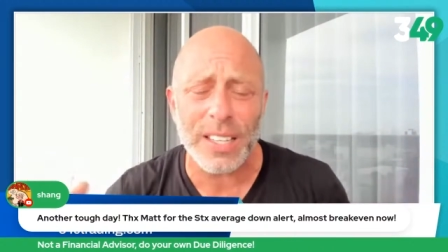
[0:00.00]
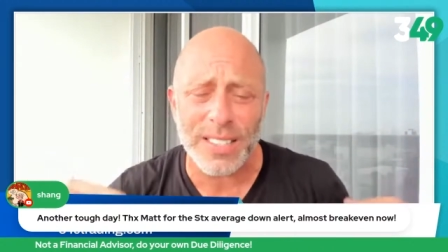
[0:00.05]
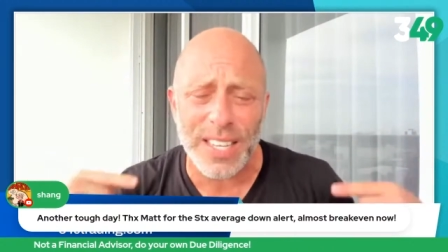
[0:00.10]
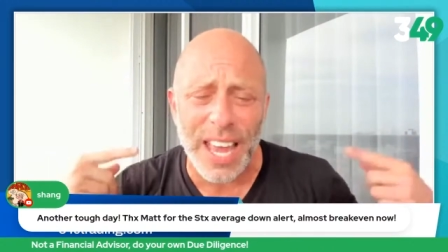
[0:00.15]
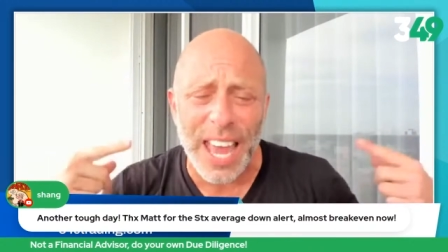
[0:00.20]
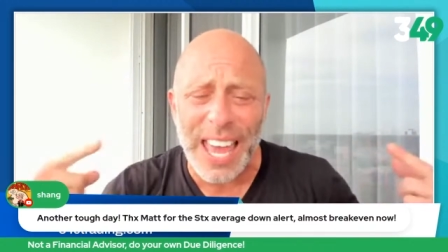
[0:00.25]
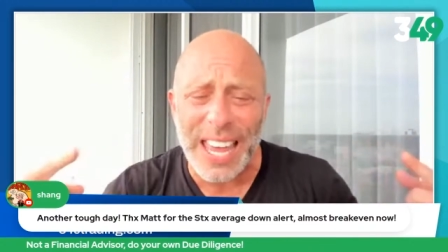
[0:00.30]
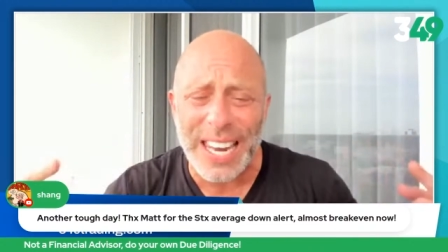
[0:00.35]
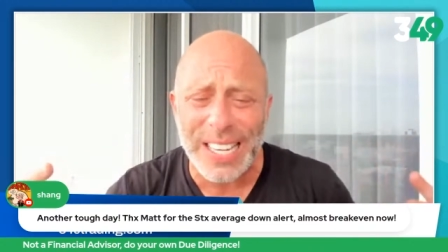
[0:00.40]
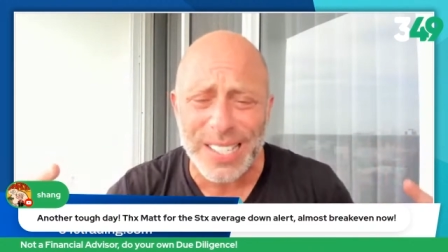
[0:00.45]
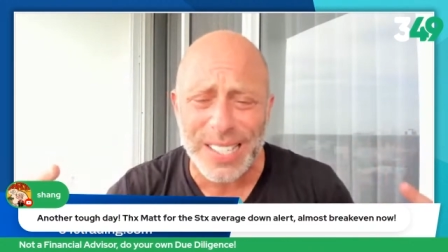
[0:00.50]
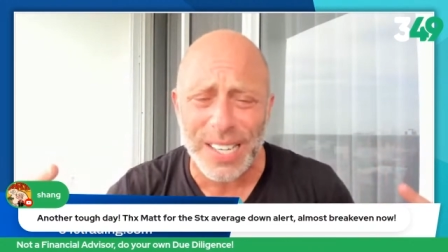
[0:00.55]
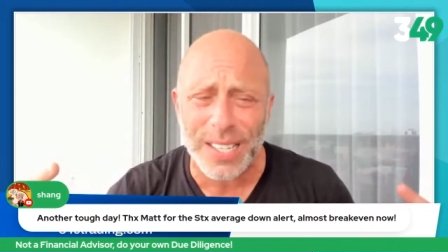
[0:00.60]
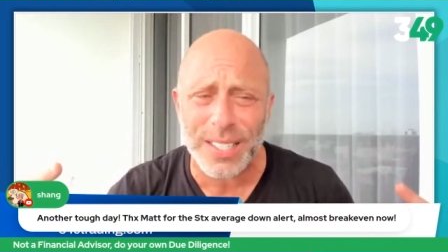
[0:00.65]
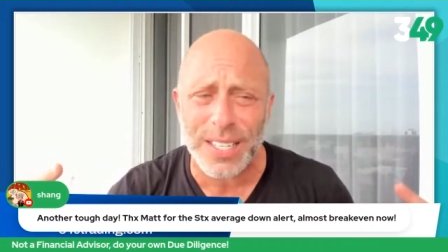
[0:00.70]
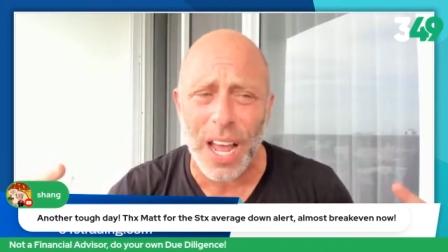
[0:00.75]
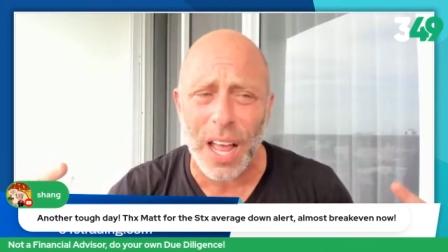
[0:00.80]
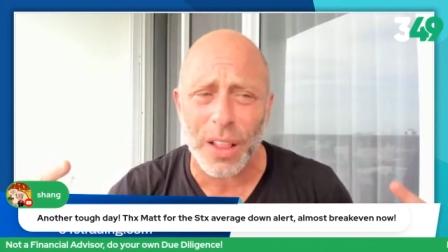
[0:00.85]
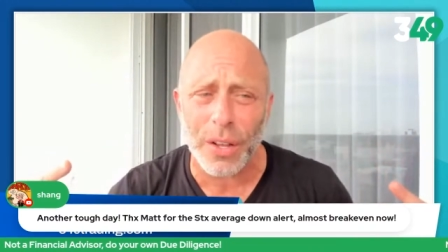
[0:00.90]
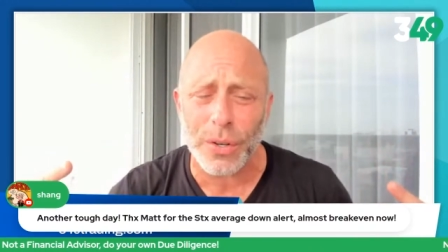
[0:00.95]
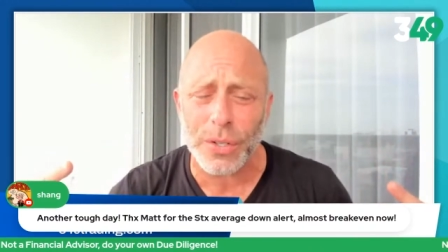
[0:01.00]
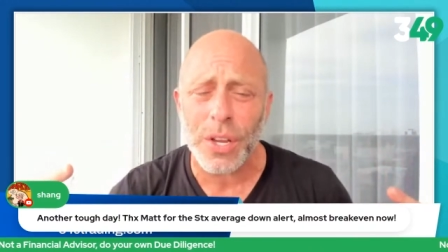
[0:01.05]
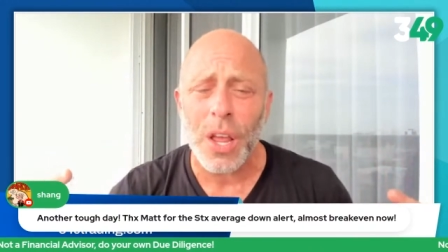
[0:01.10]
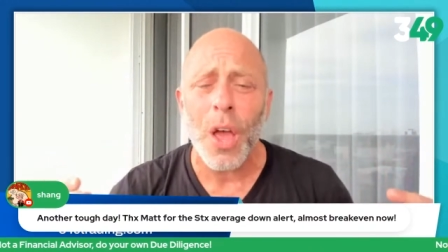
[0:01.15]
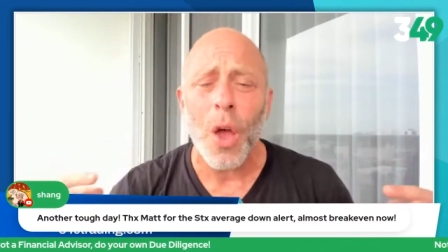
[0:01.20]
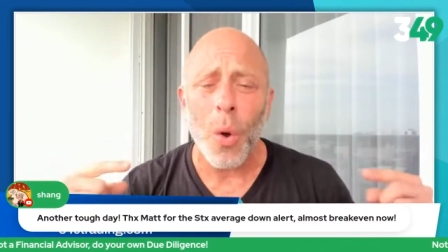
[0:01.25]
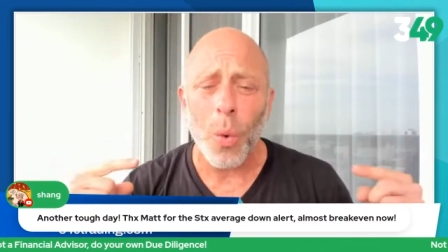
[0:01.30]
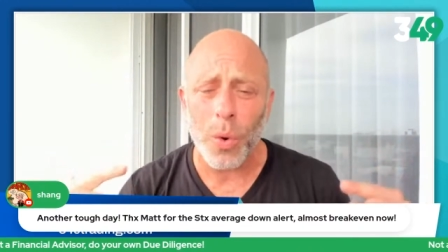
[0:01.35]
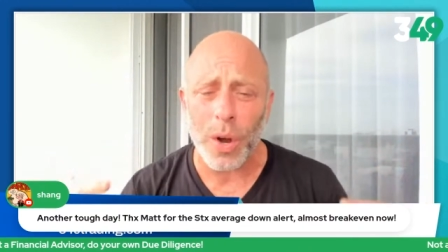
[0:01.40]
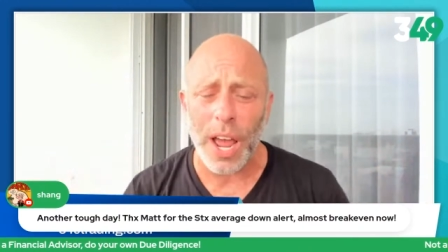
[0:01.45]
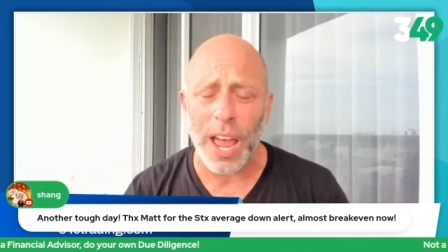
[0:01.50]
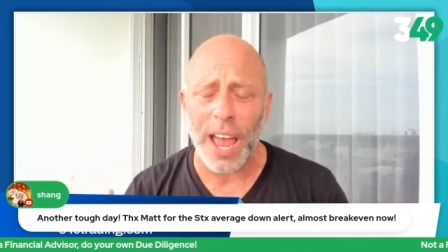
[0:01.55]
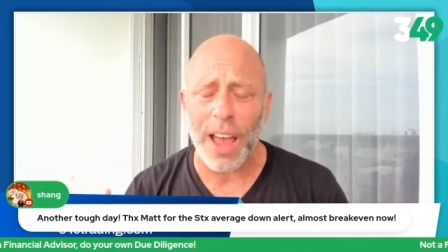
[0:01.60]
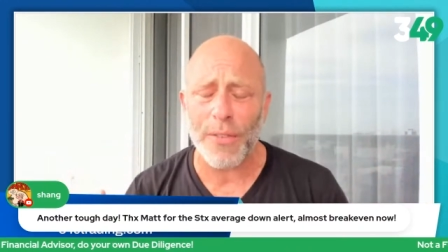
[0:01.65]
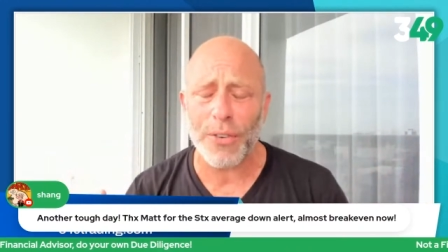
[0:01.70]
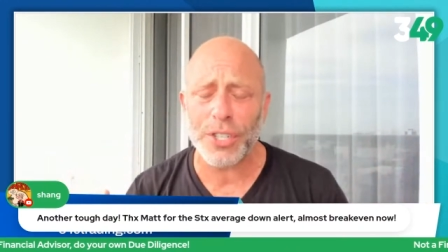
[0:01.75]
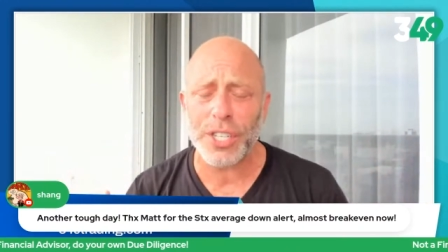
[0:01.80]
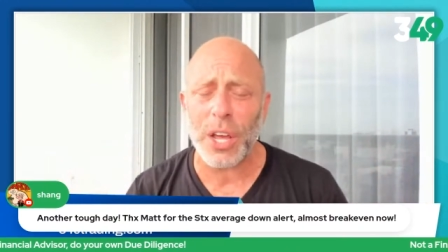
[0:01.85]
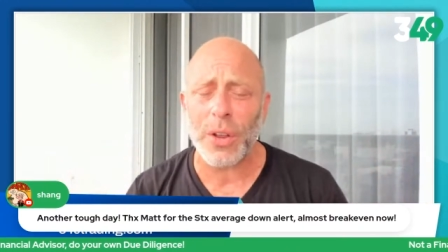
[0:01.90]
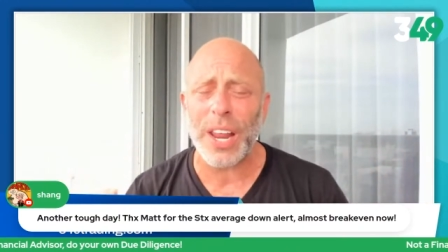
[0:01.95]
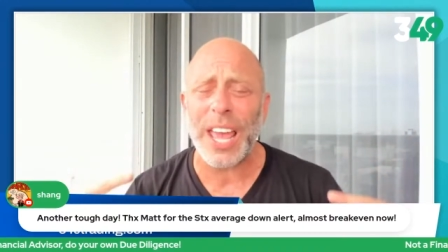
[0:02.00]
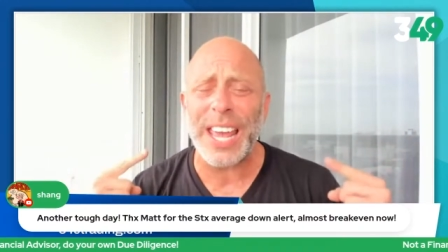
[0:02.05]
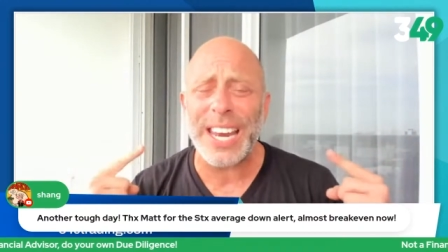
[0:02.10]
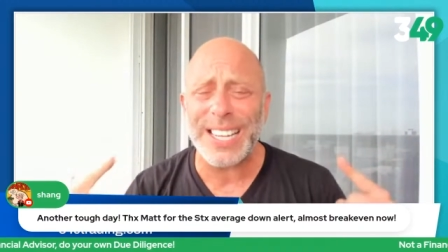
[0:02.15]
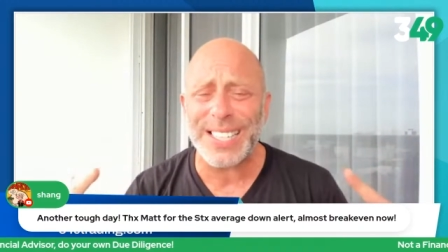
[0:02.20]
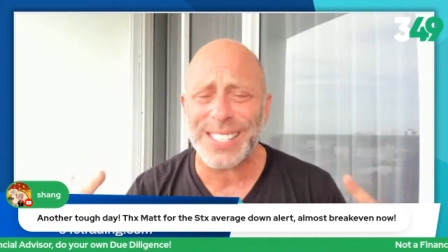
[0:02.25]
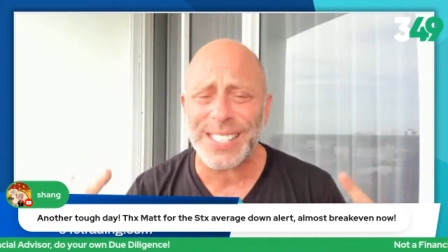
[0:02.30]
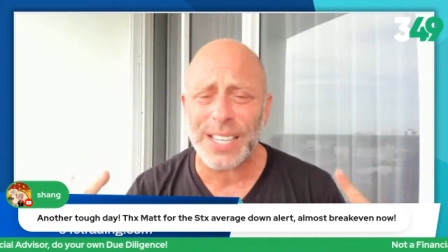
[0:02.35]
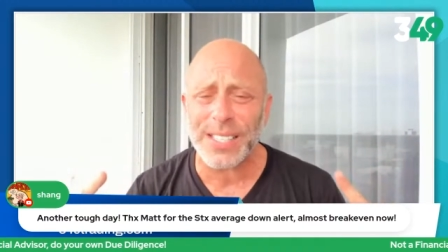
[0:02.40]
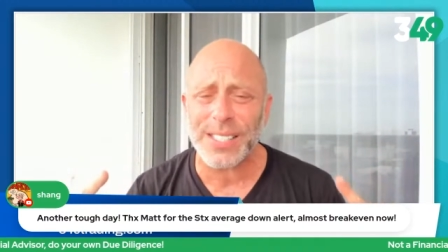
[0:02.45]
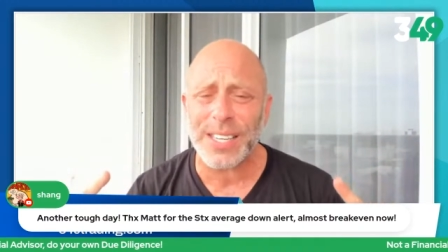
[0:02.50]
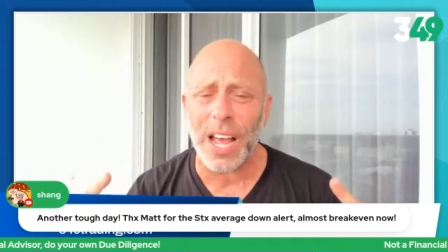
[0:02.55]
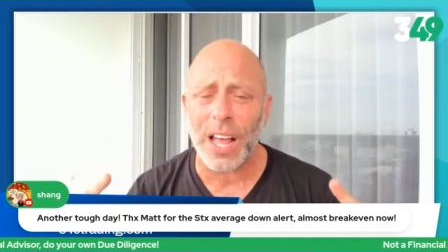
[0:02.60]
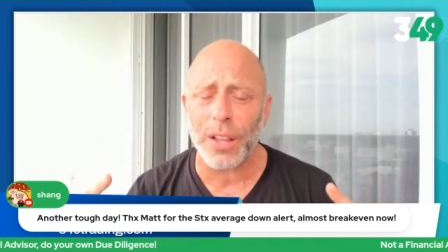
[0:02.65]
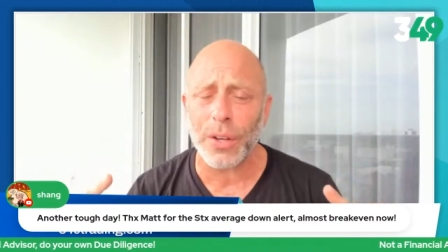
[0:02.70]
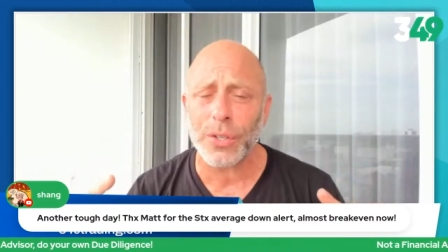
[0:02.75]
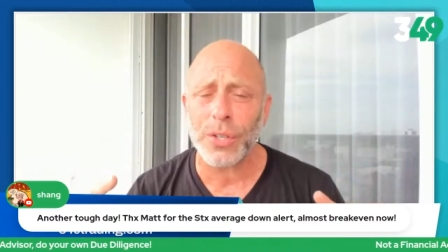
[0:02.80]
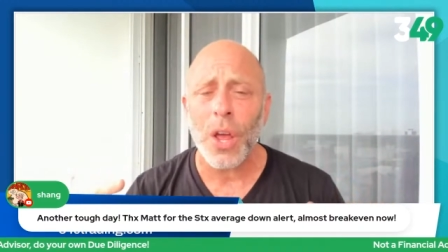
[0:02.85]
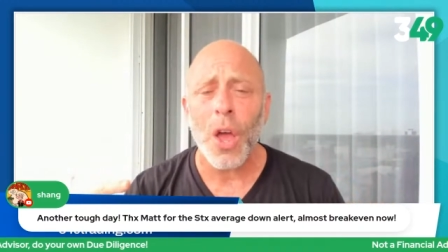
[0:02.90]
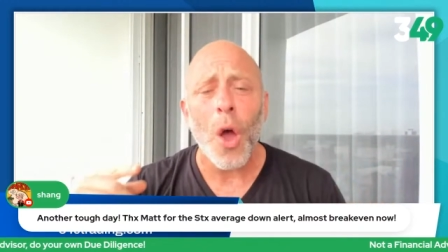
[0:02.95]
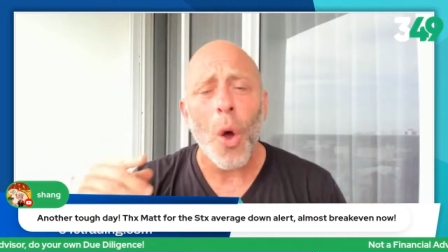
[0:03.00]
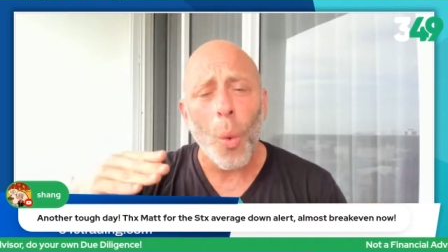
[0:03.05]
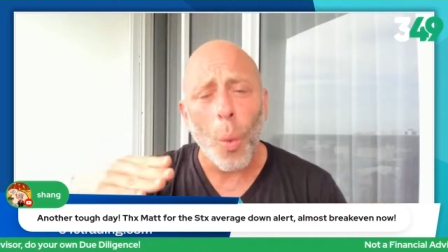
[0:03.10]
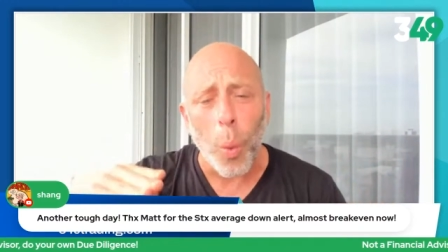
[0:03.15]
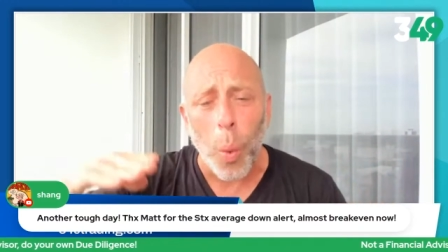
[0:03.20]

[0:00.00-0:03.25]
let's say $86 when I averaged down $86.